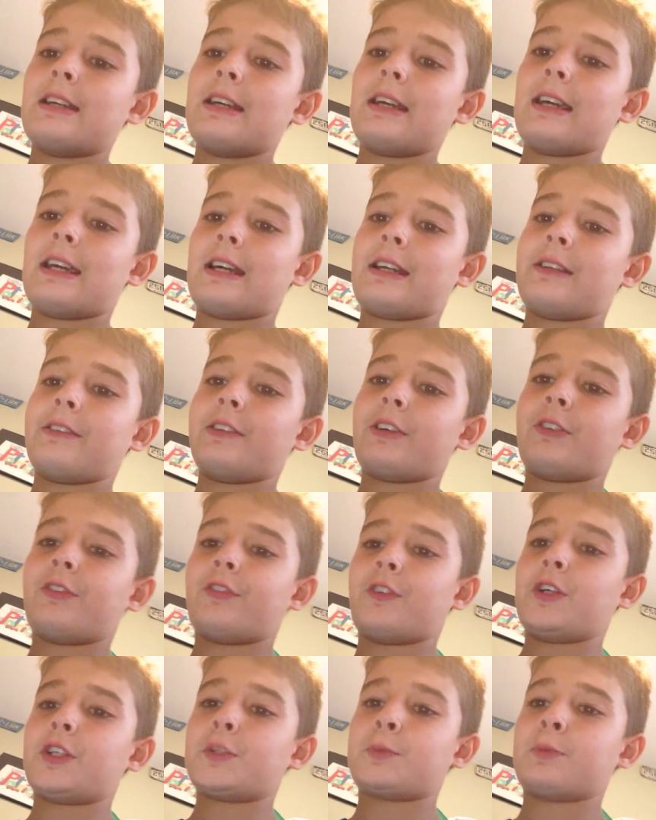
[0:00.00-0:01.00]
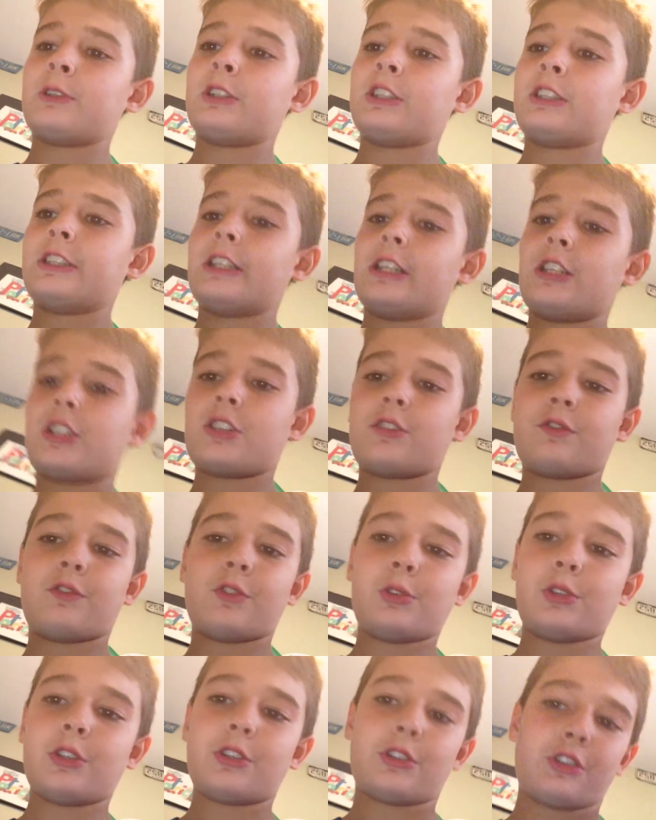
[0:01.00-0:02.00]
and the first PlayStation for
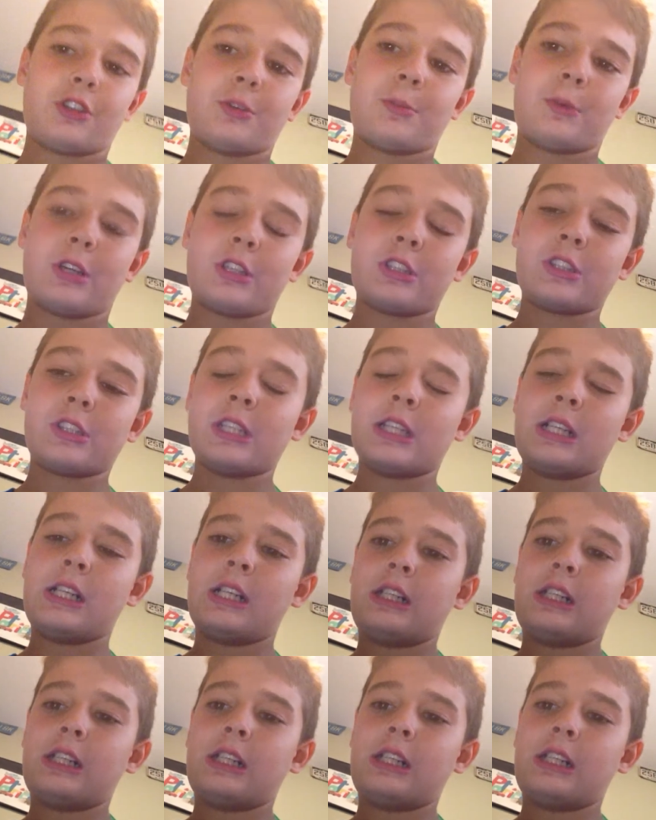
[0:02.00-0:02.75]
only thirty bucks.